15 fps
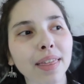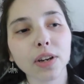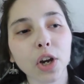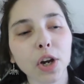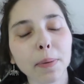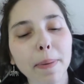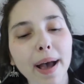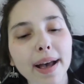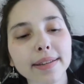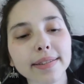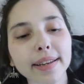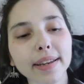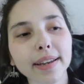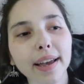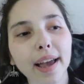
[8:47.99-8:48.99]
her
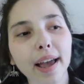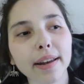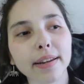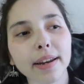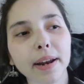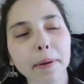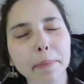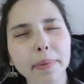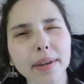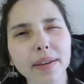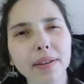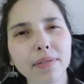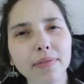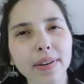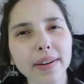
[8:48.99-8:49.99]
passing ended up
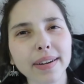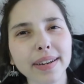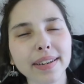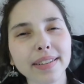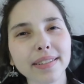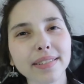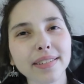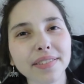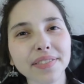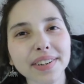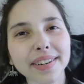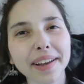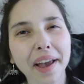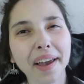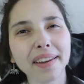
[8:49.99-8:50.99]
being a very
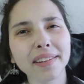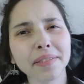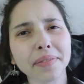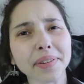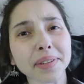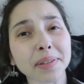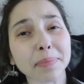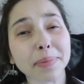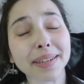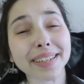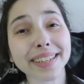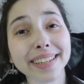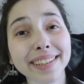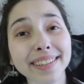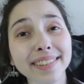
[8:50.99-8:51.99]
different kind of
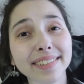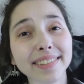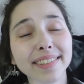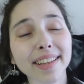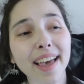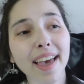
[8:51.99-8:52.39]
experience